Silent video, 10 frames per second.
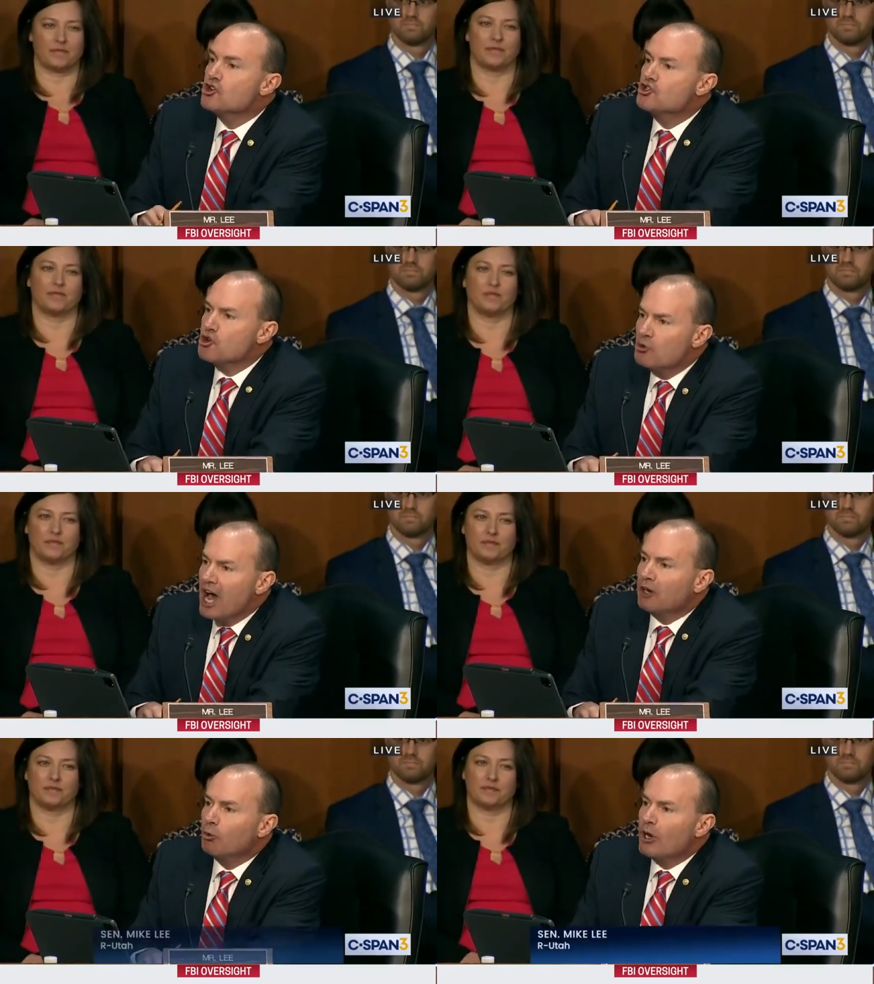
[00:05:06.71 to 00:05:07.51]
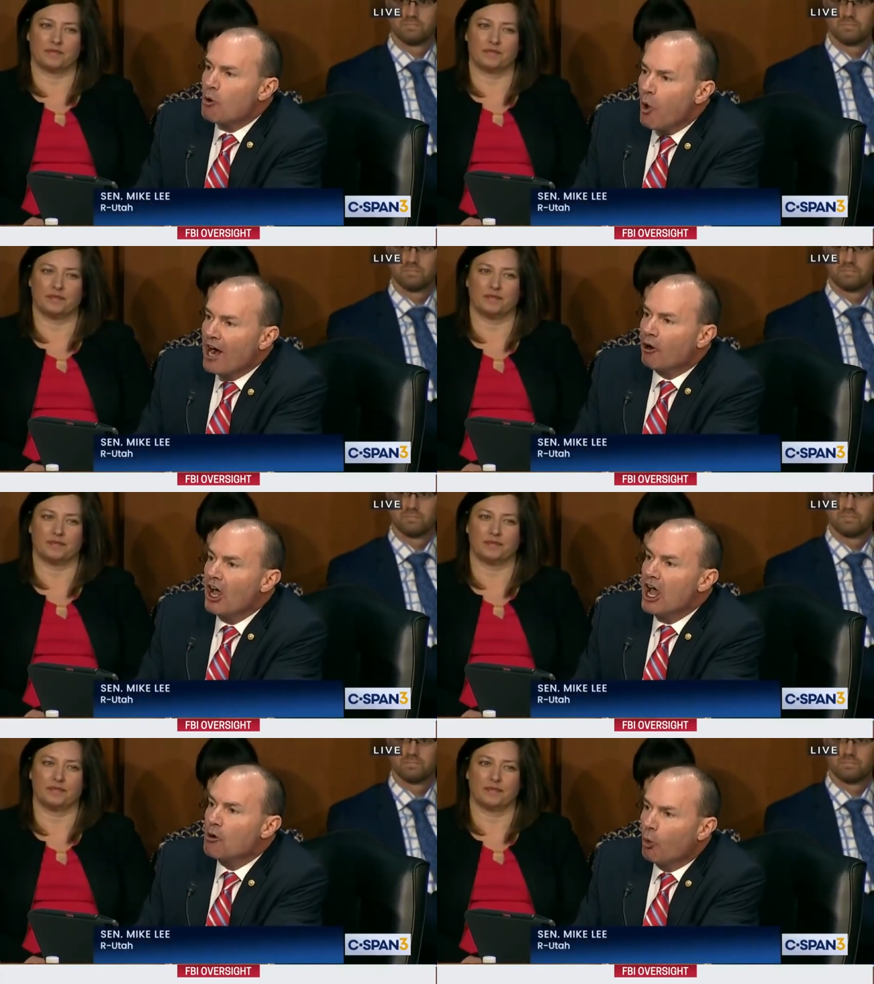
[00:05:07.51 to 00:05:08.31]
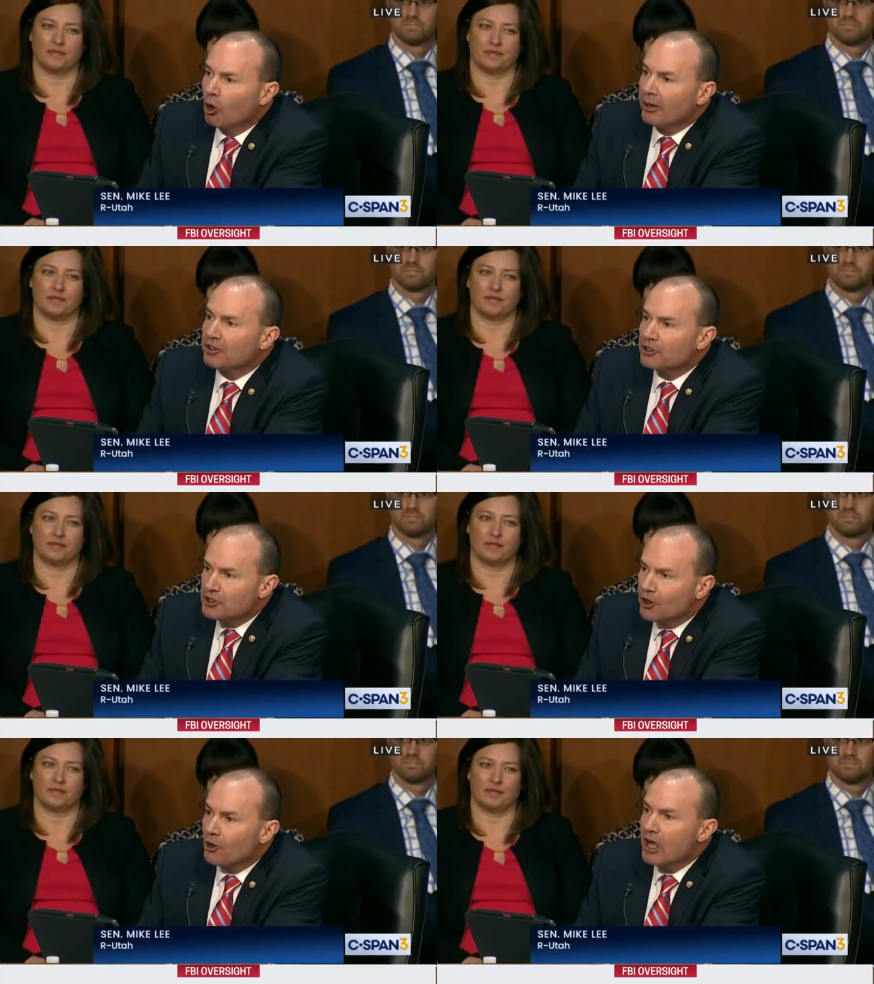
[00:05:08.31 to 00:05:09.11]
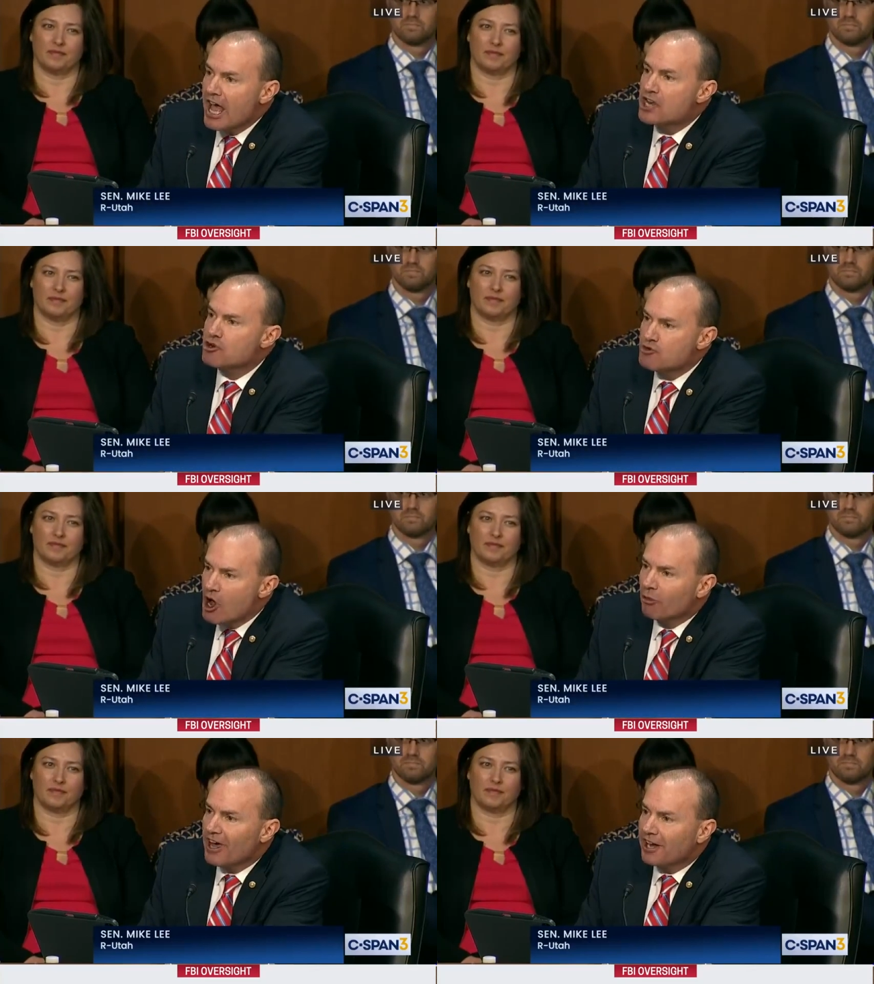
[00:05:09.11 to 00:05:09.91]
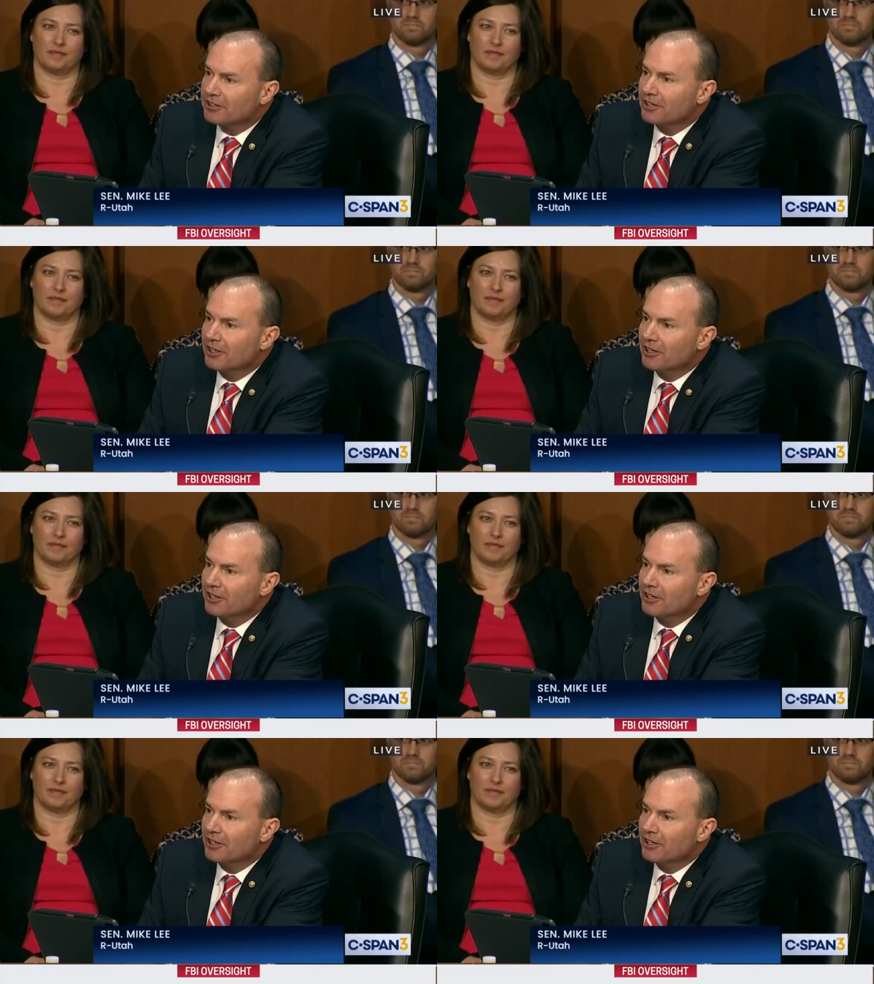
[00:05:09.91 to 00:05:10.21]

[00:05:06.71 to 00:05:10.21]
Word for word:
Speaker 1: do not require a warrant, sir, and you know that.